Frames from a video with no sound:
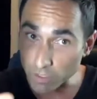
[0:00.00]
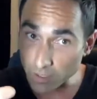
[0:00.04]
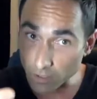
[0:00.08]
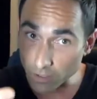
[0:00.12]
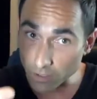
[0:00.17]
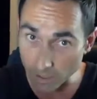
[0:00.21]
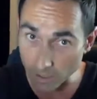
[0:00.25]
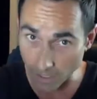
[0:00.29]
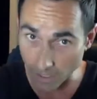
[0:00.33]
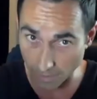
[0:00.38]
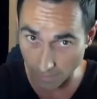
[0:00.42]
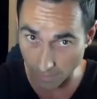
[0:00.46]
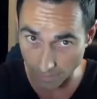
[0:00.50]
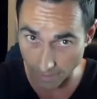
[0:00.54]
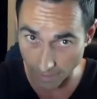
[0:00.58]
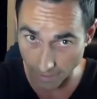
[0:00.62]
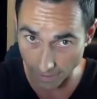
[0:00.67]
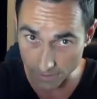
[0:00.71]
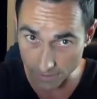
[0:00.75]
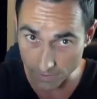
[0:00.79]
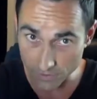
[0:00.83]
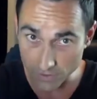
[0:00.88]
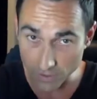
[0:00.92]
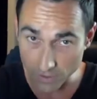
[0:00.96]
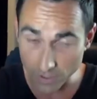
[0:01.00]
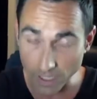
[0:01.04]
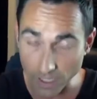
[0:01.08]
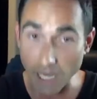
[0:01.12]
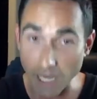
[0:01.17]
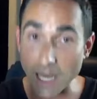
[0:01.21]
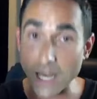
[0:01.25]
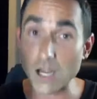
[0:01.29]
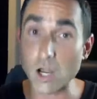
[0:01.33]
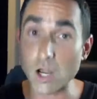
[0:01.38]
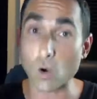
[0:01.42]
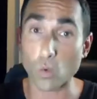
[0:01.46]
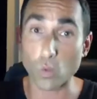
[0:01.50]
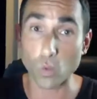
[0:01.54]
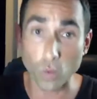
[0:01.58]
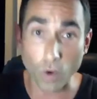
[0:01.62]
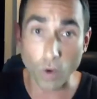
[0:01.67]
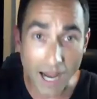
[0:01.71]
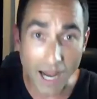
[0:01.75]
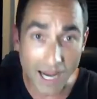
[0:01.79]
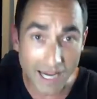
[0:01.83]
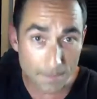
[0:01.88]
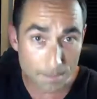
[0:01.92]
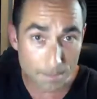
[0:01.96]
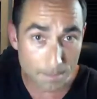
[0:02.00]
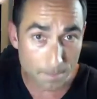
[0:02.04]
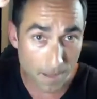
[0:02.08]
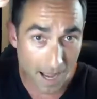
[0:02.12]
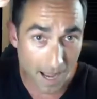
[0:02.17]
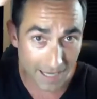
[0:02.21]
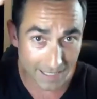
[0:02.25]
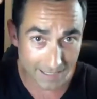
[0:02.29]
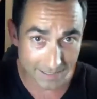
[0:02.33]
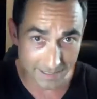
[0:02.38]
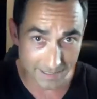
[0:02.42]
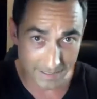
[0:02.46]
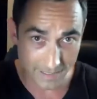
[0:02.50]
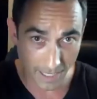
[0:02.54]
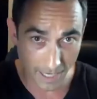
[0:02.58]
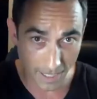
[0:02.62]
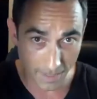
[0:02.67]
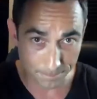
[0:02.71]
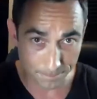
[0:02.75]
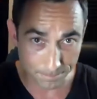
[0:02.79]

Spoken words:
look at things in a right mindset.